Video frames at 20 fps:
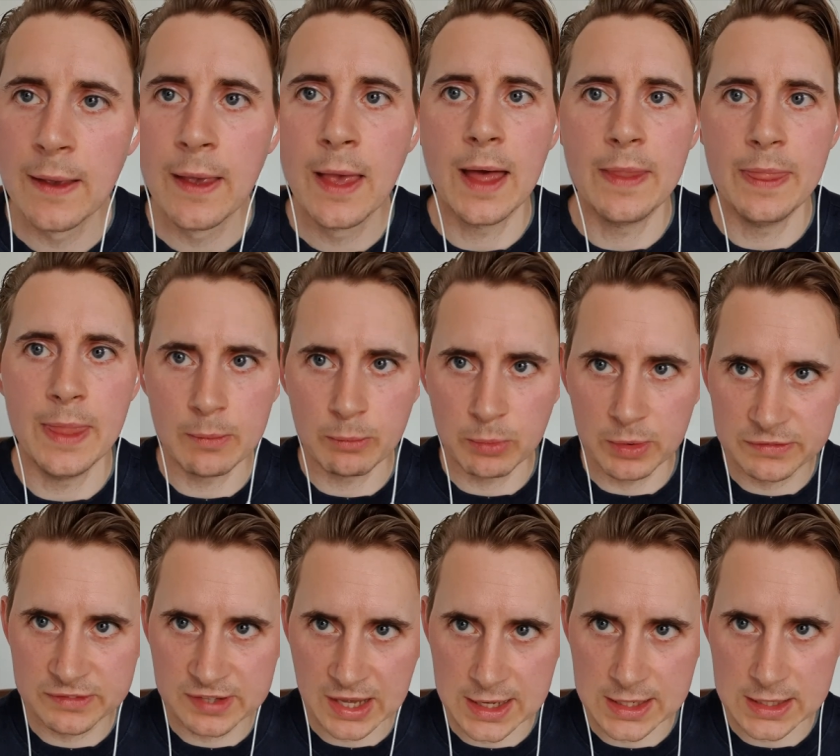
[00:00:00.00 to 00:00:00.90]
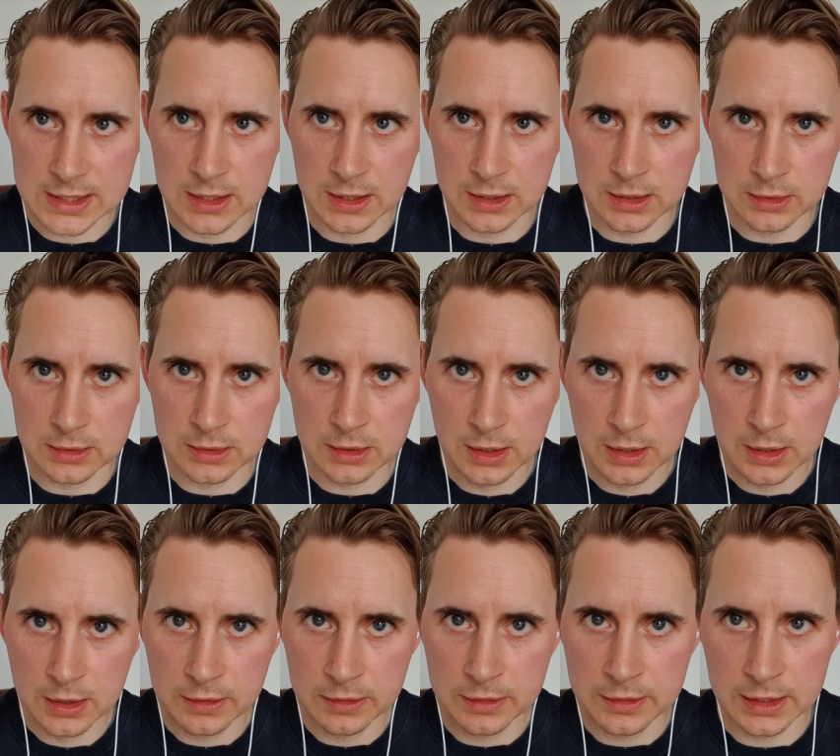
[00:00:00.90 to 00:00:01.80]
And then we've taken
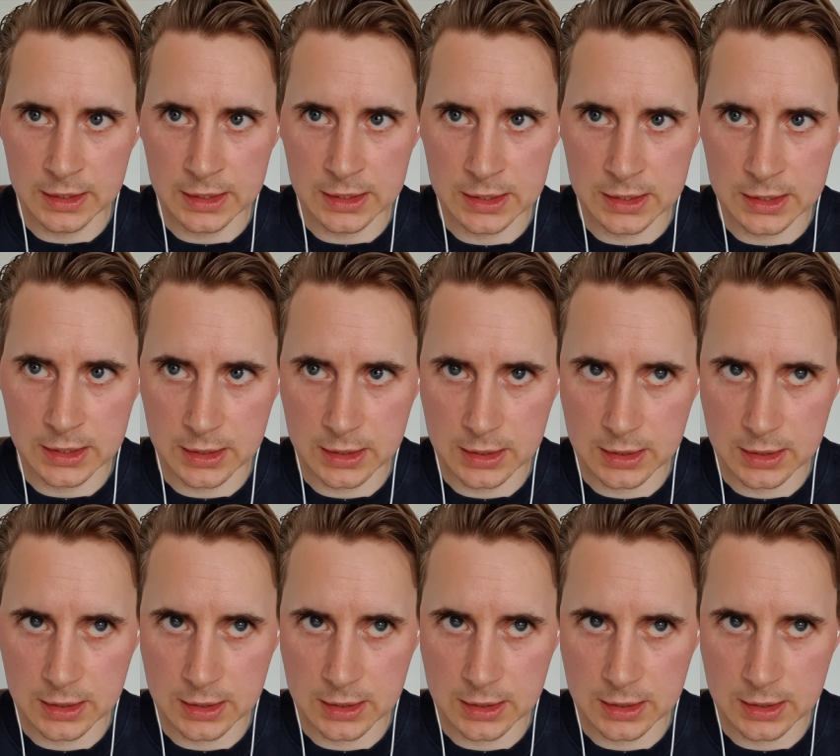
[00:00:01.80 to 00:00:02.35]
the